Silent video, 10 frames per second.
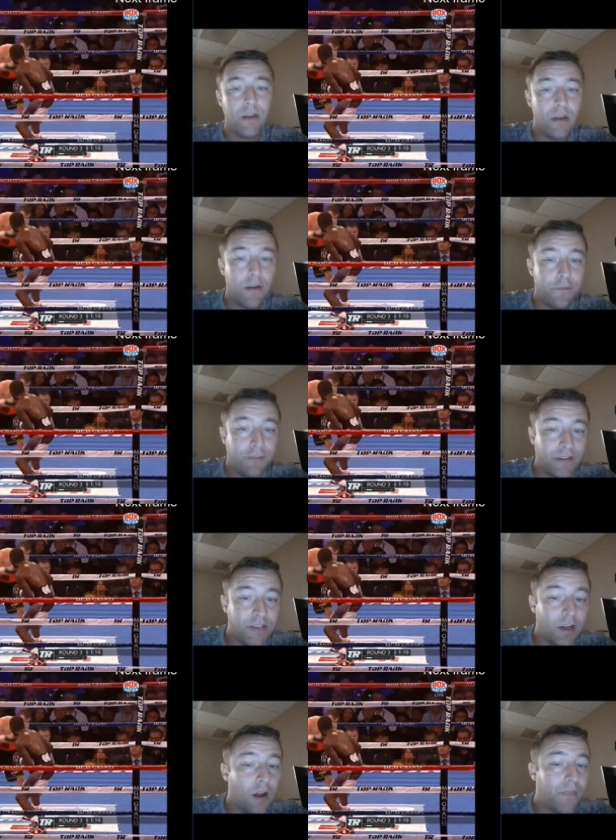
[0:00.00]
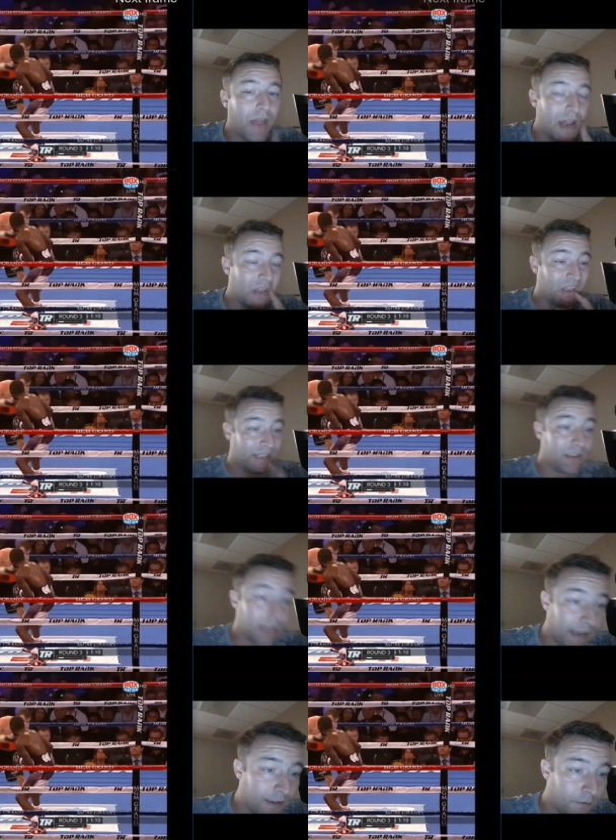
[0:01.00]
feinting on that lead
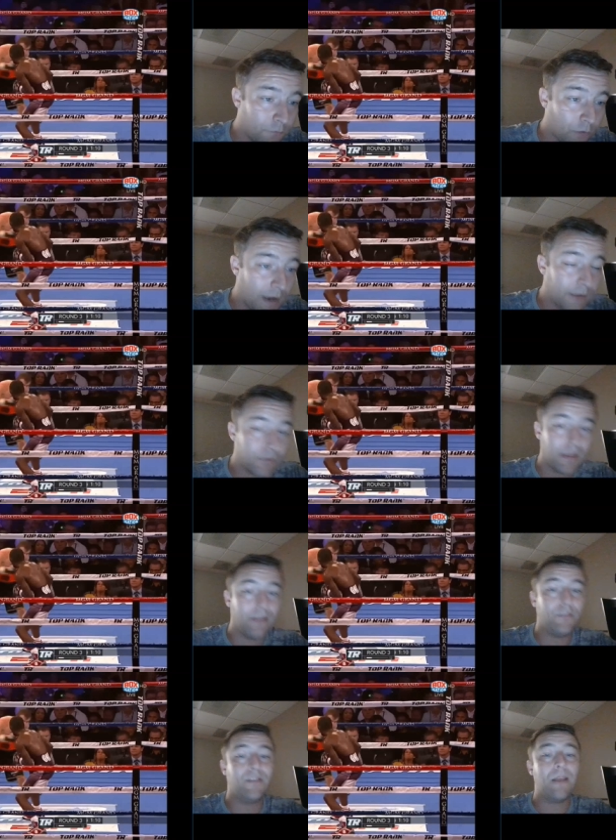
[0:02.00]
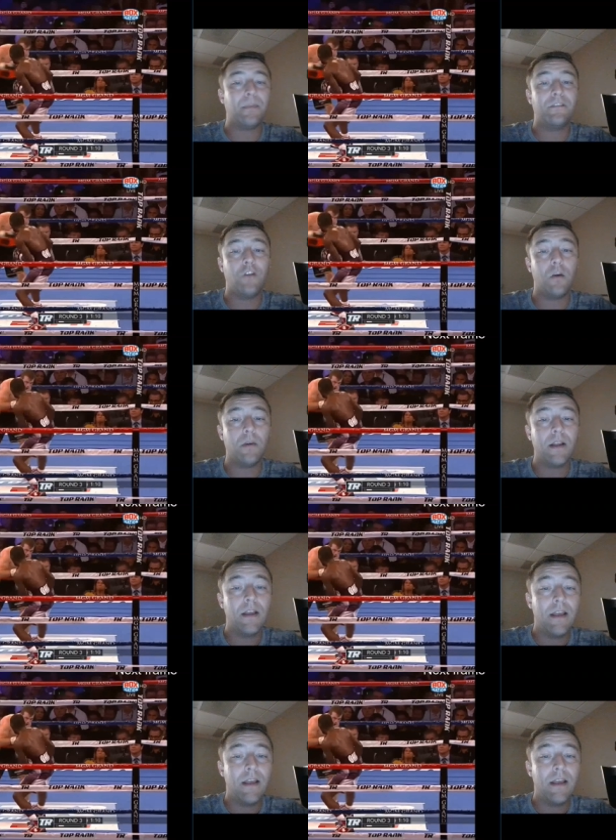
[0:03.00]
leg, right, that stepping forward,